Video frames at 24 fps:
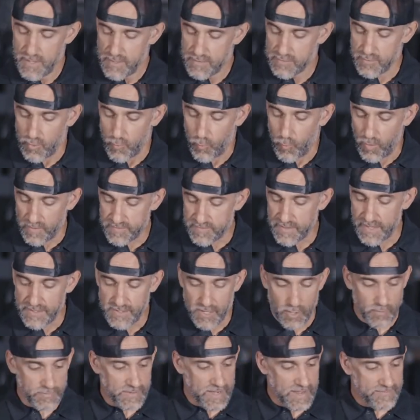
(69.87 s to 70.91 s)
So once I
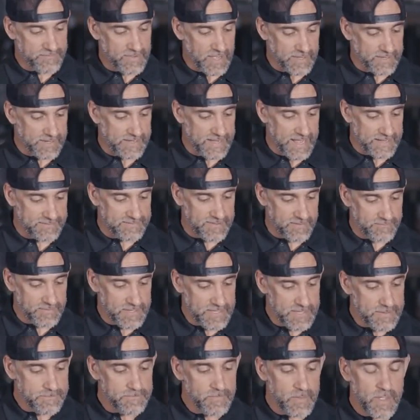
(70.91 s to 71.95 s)
know that I've got
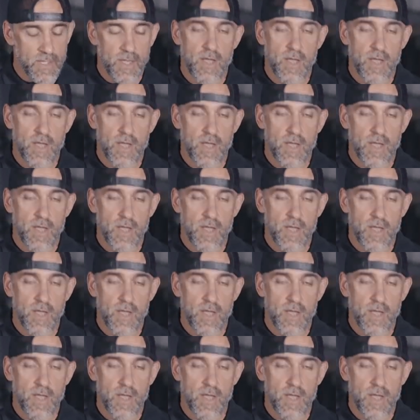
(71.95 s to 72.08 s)
connectivity,